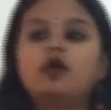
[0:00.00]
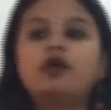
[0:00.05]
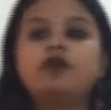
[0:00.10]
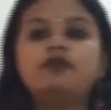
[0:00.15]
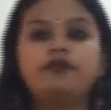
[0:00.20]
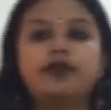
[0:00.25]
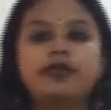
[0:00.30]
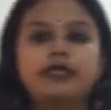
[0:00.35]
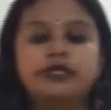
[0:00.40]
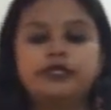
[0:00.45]
or
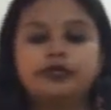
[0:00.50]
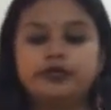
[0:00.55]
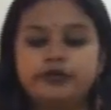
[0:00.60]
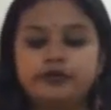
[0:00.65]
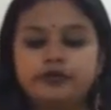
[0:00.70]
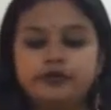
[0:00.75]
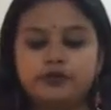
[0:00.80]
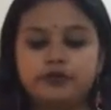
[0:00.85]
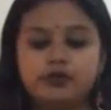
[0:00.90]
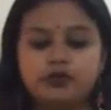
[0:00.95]
finding the
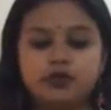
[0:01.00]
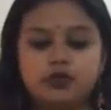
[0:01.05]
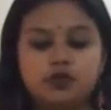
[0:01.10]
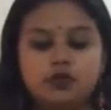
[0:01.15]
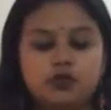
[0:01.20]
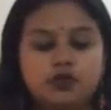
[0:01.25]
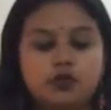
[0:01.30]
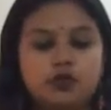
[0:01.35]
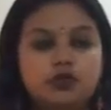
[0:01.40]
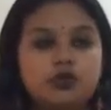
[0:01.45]
inverse
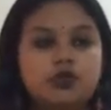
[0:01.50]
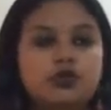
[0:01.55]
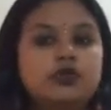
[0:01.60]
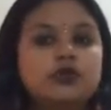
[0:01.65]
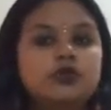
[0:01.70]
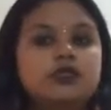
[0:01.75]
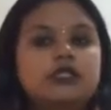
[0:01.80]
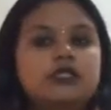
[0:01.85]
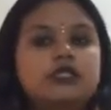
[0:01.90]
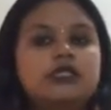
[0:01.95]
also, or
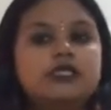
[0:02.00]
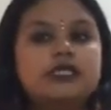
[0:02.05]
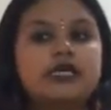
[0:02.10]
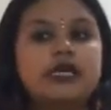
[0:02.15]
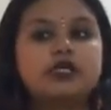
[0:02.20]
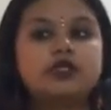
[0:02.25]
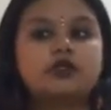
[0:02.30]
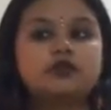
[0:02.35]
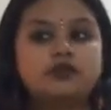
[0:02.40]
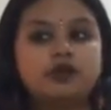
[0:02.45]
reducing the
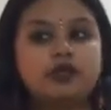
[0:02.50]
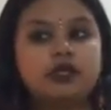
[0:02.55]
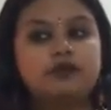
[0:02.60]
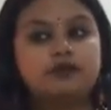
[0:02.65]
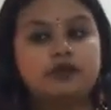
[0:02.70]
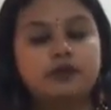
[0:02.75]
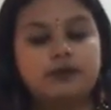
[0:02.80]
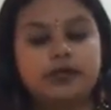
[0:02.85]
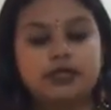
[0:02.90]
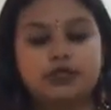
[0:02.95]
size of a
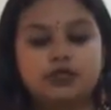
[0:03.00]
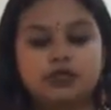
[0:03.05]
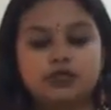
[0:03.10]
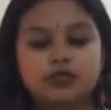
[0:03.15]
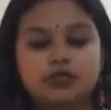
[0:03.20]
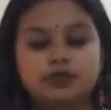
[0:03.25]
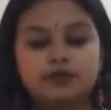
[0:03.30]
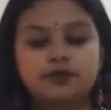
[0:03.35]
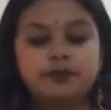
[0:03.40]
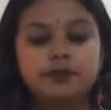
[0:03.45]
given
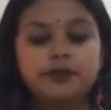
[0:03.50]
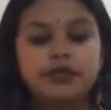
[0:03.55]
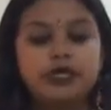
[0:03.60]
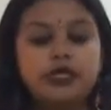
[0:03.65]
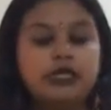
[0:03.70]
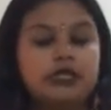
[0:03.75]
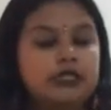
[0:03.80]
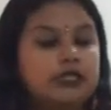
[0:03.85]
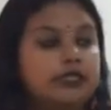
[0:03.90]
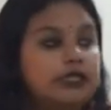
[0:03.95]
matrix.
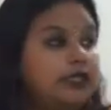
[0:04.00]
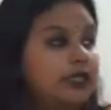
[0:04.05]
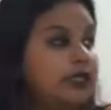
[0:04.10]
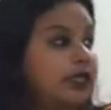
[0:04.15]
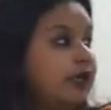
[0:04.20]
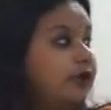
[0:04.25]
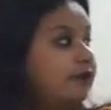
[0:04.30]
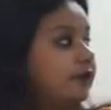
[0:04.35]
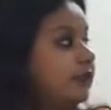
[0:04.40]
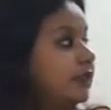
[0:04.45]
Then
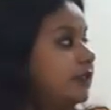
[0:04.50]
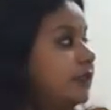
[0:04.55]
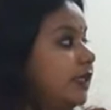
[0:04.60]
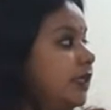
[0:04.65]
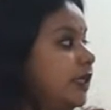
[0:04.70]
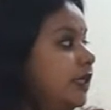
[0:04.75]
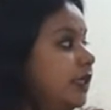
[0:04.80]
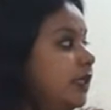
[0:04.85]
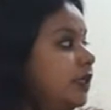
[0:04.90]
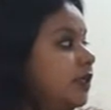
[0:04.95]
our
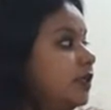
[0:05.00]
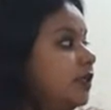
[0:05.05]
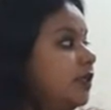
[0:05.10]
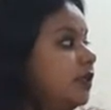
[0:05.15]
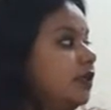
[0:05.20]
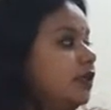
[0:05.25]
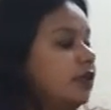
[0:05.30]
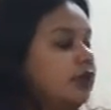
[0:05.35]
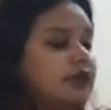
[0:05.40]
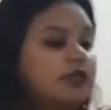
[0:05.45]
second
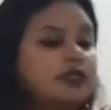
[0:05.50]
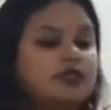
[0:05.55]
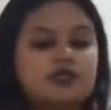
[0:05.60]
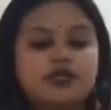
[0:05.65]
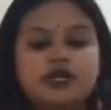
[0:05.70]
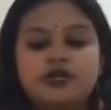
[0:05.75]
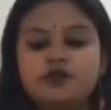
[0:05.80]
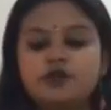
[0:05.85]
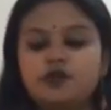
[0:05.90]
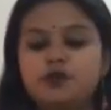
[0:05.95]

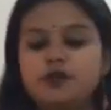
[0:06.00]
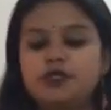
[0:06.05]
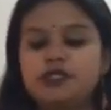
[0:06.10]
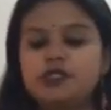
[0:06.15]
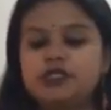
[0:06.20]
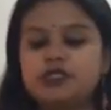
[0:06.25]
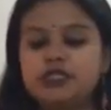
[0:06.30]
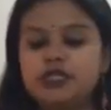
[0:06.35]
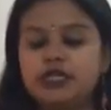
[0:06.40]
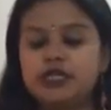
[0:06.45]

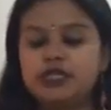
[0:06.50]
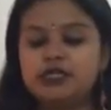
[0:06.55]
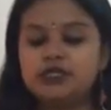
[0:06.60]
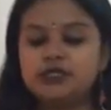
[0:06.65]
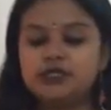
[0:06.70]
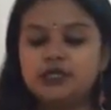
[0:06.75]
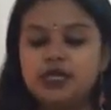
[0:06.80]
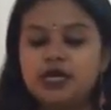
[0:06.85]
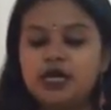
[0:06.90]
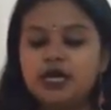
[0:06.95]
transformation
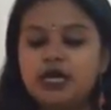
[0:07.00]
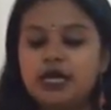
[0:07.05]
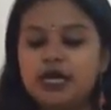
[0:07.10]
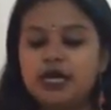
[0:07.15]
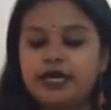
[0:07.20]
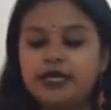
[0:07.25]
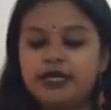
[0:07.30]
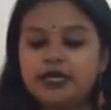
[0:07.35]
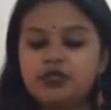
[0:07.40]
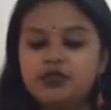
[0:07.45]
is
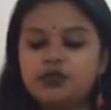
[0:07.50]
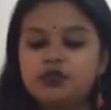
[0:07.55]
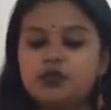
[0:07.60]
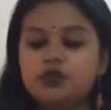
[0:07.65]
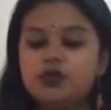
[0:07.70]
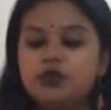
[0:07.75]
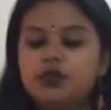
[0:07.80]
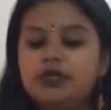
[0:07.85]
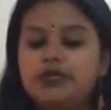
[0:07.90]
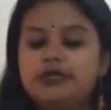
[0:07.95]
ith
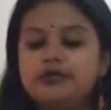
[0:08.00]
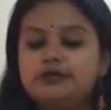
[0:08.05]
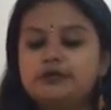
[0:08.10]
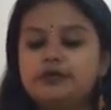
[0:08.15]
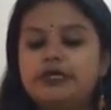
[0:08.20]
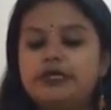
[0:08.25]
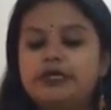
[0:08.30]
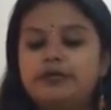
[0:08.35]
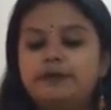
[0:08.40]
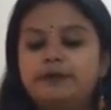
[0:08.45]
row is
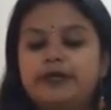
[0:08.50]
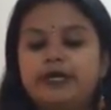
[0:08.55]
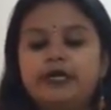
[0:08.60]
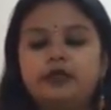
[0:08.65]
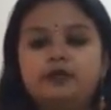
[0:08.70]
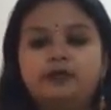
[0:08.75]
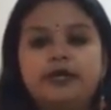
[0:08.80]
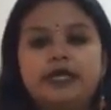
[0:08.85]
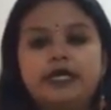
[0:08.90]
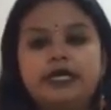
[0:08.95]

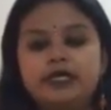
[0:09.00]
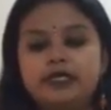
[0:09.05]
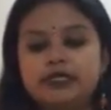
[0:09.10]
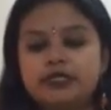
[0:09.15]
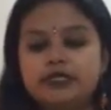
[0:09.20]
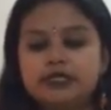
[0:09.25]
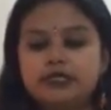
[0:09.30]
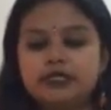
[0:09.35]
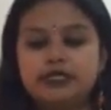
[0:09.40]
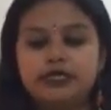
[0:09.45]
multiplied by
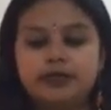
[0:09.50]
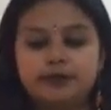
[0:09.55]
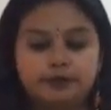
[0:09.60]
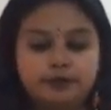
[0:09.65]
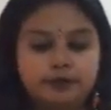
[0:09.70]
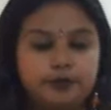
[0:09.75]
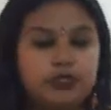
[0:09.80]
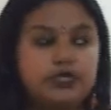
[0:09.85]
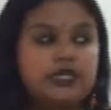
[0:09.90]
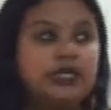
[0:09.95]
k.
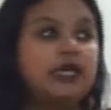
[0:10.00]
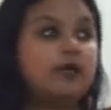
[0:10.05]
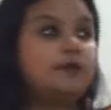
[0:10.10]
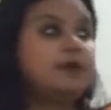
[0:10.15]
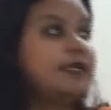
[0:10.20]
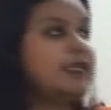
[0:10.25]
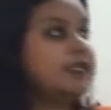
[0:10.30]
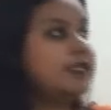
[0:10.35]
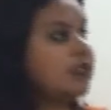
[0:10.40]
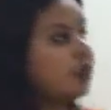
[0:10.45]
K
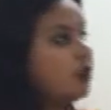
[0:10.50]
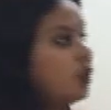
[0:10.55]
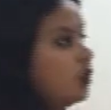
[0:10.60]
means a